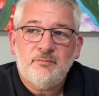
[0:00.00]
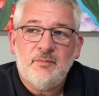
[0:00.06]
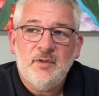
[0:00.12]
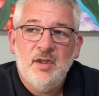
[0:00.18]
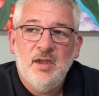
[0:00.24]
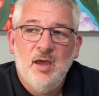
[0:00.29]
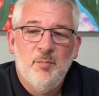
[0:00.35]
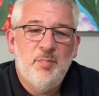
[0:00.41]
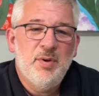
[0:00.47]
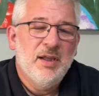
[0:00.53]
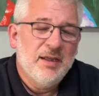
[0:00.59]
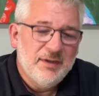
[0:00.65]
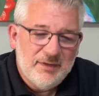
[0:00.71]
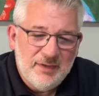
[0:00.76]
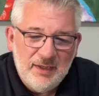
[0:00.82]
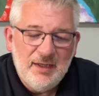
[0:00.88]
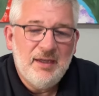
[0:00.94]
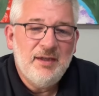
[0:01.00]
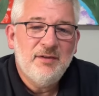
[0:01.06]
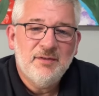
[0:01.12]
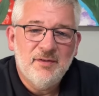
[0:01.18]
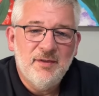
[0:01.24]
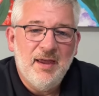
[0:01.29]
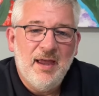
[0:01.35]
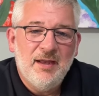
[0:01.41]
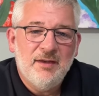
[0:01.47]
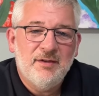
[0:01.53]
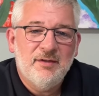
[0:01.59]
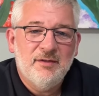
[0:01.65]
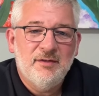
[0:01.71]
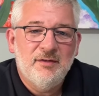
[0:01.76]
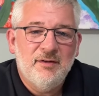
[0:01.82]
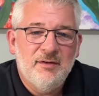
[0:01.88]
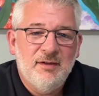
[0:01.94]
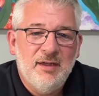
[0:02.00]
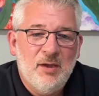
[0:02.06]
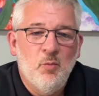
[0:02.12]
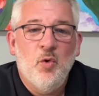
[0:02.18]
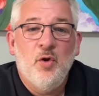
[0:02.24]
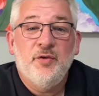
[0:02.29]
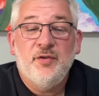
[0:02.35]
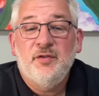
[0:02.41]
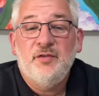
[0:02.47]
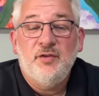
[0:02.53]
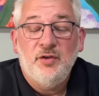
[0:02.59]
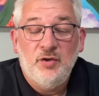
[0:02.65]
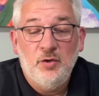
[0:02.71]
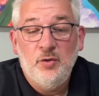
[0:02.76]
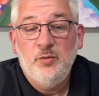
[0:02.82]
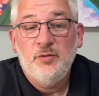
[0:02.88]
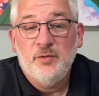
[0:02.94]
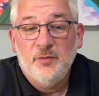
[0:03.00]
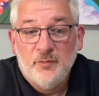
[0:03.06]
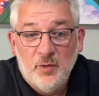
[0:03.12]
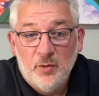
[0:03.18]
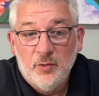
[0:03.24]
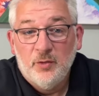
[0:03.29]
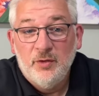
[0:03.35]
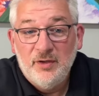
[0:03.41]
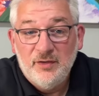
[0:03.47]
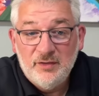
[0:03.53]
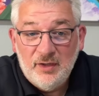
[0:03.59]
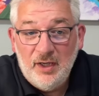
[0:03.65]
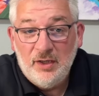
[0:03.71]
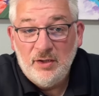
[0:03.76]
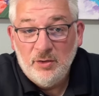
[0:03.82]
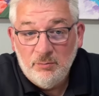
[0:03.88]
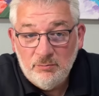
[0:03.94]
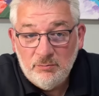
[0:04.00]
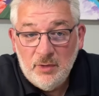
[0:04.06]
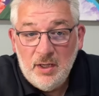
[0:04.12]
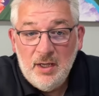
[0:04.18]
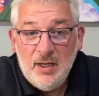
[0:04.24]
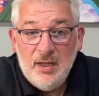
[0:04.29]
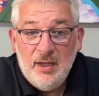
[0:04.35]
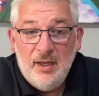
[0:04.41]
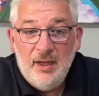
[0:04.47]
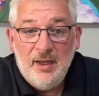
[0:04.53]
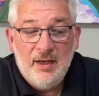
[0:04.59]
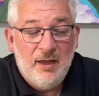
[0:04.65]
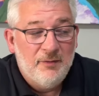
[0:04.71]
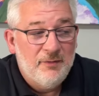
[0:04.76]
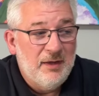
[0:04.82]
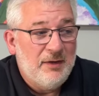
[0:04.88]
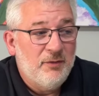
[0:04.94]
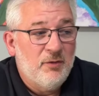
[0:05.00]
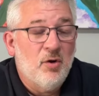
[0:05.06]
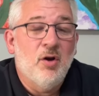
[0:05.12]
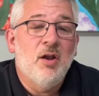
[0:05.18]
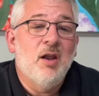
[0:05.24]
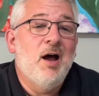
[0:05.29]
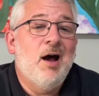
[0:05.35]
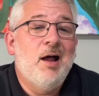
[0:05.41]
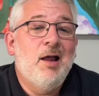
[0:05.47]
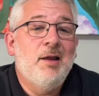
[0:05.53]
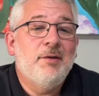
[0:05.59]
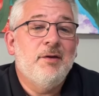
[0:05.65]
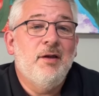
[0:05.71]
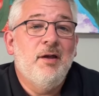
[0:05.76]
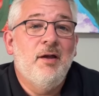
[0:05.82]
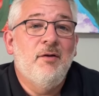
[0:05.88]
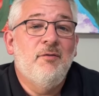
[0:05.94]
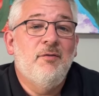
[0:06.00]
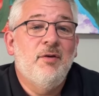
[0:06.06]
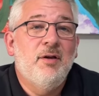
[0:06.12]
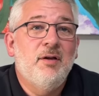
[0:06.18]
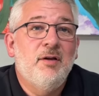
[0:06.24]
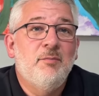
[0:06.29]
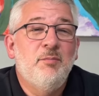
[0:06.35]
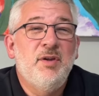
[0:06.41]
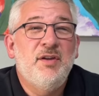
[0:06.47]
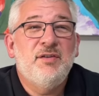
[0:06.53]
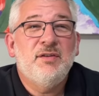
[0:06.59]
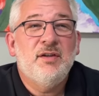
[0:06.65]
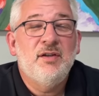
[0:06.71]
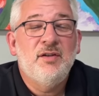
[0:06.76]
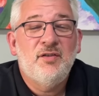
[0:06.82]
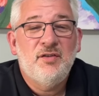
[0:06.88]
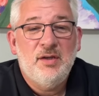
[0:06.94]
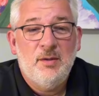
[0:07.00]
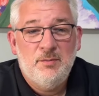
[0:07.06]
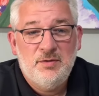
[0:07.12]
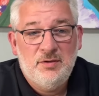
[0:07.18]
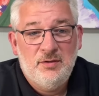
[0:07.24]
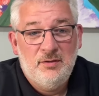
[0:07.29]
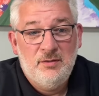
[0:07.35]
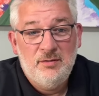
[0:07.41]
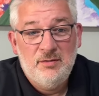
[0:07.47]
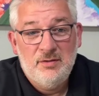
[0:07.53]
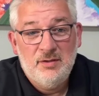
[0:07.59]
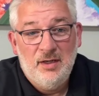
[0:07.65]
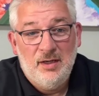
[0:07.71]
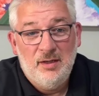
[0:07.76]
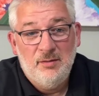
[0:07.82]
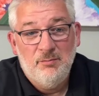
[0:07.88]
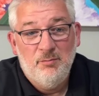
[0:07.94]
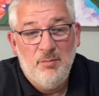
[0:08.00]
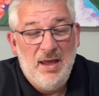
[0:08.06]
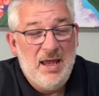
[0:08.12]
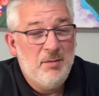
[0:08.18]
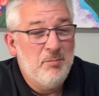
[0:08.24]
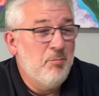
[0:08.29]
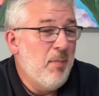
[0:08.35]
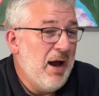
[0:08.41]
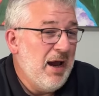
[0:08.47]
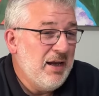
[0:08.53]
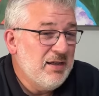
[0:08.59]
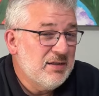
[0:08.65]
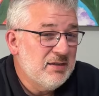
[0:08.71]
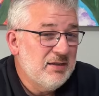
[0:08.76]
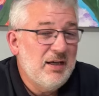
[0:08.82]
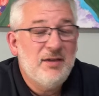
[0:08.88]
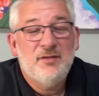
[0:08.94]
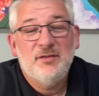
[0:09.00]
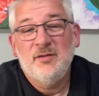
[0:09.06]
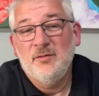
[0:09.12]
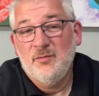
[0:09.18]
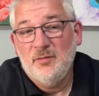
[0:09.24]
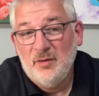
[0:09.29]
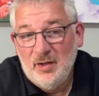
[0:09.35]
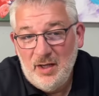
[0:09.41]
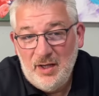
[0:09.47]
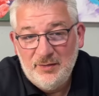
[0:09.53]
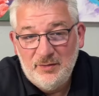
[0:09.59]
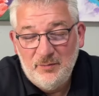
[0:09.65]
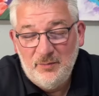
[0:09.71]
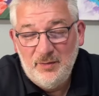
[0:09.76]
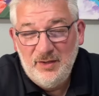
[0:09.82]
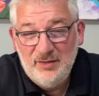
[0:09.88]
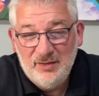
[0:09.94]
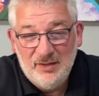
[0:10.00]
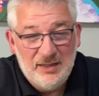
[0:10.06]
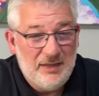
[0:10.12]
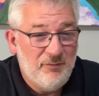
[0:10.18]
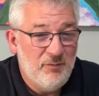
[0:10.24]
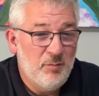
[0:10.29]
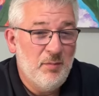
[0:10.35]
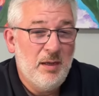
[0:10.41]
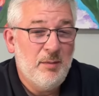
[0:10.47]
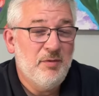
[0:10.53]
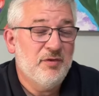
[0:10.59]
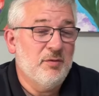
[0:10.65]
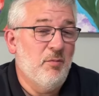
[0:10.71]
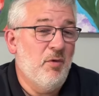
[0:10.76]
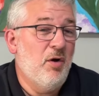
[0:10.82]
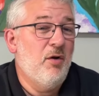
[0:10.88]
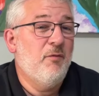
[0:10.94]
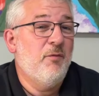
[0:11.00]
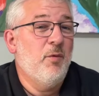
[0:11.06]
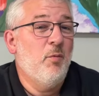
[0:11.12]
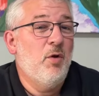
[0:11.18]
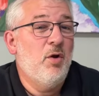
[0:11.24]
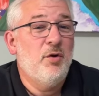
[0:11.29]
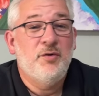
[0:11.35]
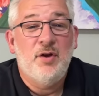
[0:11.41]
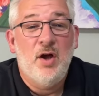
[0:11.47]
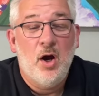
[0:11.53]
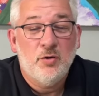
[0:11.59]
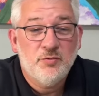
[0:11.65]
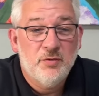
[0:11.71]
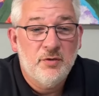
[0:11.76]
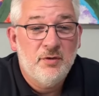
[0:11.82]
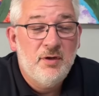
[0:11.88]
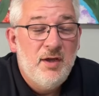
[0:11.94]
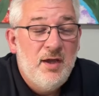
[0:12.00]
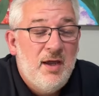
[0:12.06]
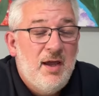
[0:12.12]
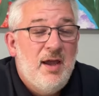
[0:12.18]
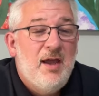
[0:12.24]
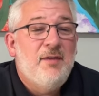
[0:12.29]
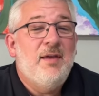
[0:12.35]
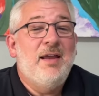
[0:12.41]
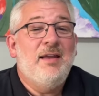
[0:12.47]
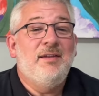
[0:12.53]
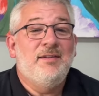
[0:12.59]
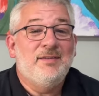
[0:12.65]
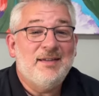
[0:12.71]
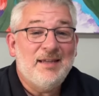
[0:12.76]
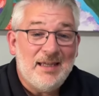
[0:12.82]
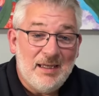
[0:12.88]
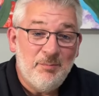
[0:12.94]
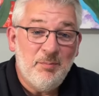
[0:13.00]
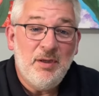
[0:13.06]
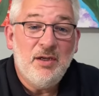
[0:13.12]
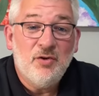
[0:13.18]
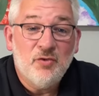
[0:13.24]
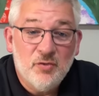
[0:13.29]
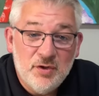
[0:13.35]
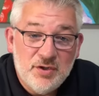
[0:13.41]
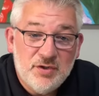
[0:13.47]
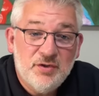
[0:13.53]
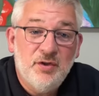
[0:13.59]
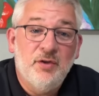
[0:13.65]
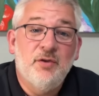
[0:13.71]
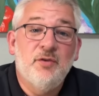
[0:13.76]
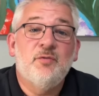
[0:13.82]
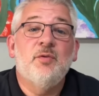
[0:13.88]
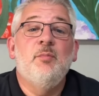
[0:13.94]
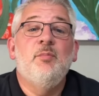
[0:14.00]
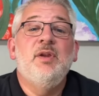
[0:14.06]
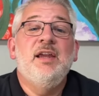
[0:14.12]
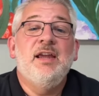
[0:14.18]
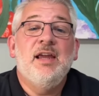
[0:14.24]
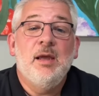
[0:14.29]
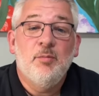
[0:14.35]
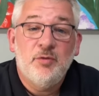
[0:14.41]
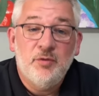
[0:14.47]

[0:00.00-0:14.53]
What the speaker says: abilities that He wants us to use to further His kingdom. And I think there are a lot of misconceptions and bad mindsets and philosophies and even maybe some off-the-wall doctrine that is keeping Christians from being able to